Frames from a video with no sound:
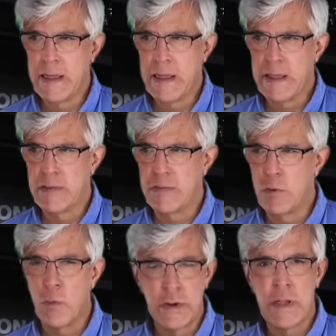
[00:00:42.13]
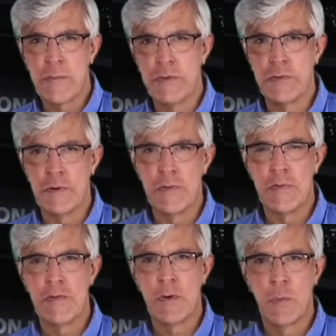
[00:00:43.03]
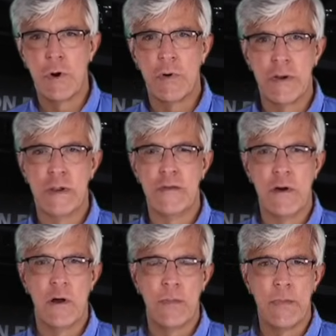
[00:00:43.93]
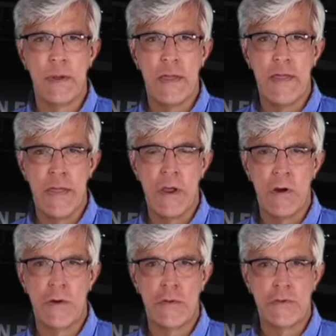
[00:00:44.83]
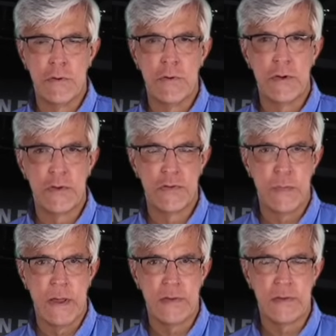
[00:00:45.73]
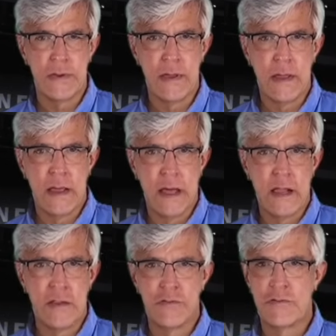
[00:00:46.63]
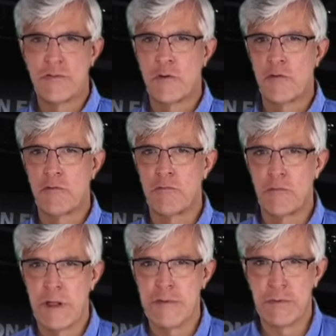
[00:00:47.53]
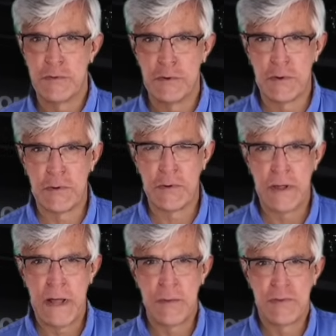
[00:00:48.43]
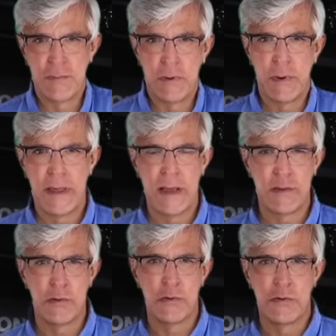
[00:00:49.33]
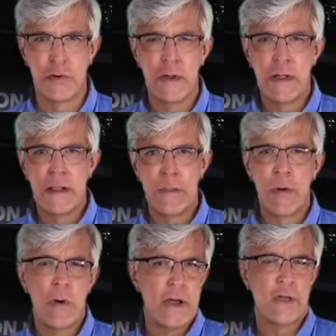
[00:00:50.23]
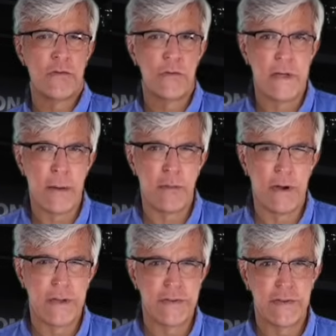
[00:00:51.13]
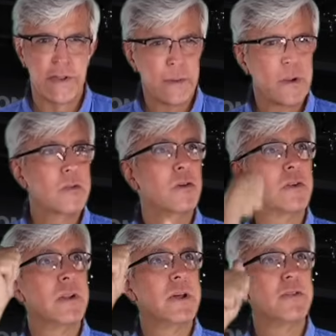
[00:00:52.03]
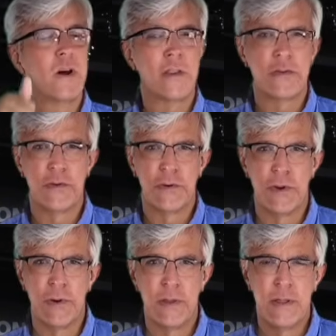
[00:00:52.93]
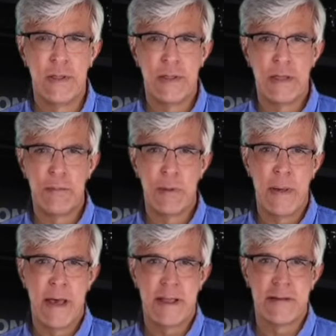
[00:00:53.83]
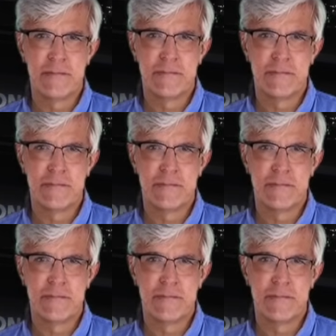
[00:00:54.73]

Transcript: And so working with the students, we're going to develop their studio space. And it's crazy what you can do now with some new AI tools. So let me walk you through that process, then I'm going to turn the lights on in the studio and be back.